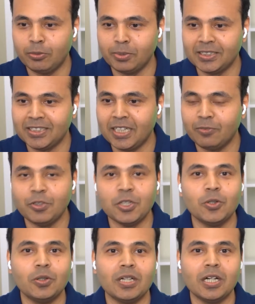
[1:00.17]
the chat
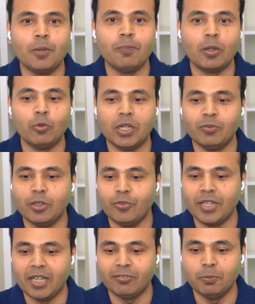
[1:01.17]
window um, whenever
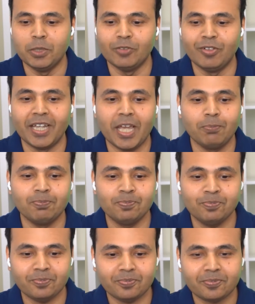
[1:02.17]
we have a bit of a gap.
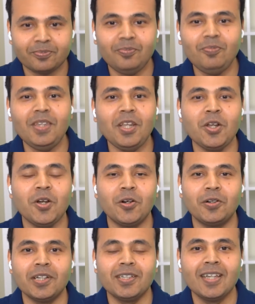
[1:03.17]
All
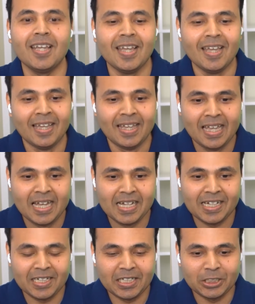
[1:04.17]
right.
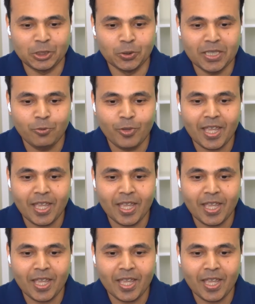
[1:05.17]
Uh, today we